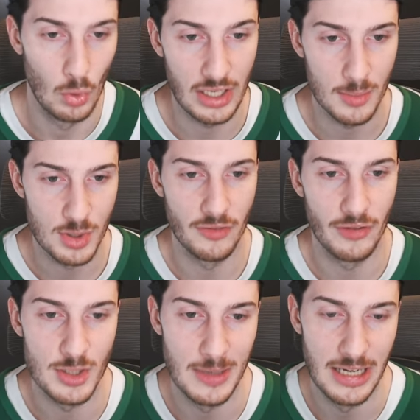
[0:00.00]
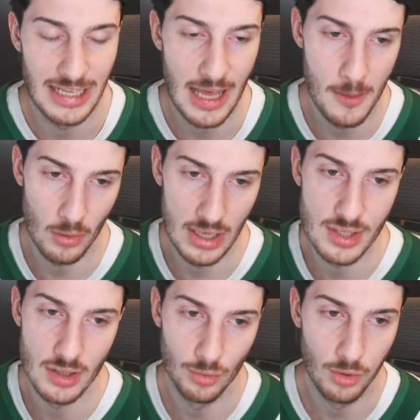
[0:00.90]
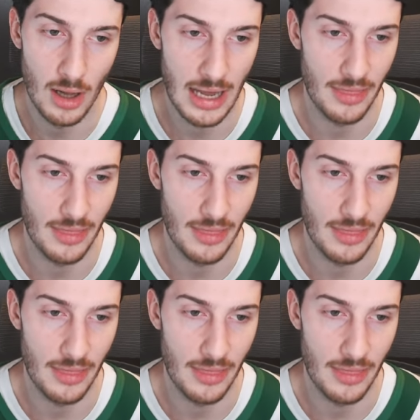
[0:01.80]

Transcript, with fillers: When it comes to defensemen, again, there isn't a lot.